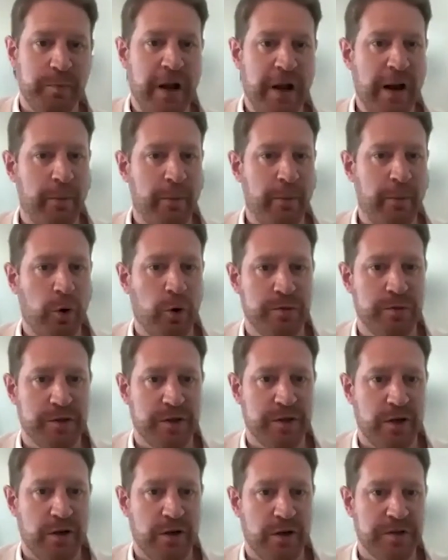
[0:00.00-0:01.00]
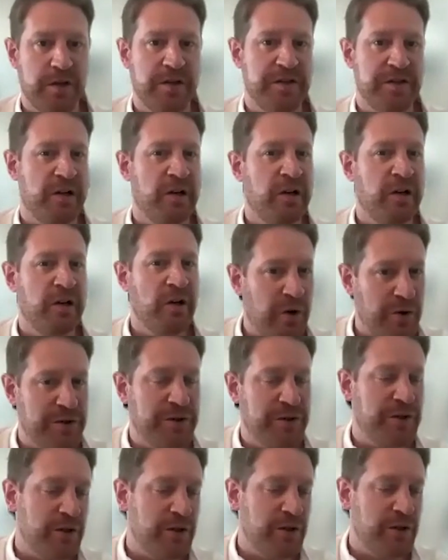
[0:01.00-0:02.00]
are black box themselves. So there's a lot
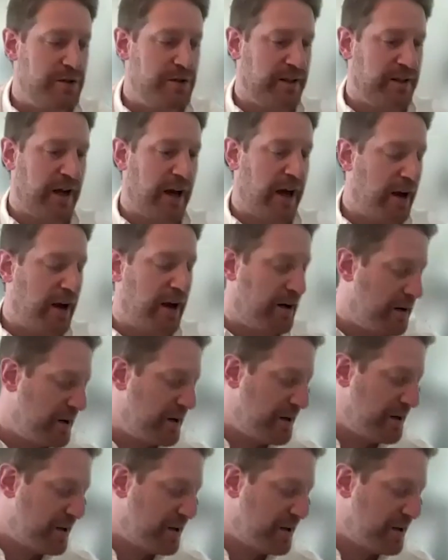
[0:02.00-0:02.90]
to do to get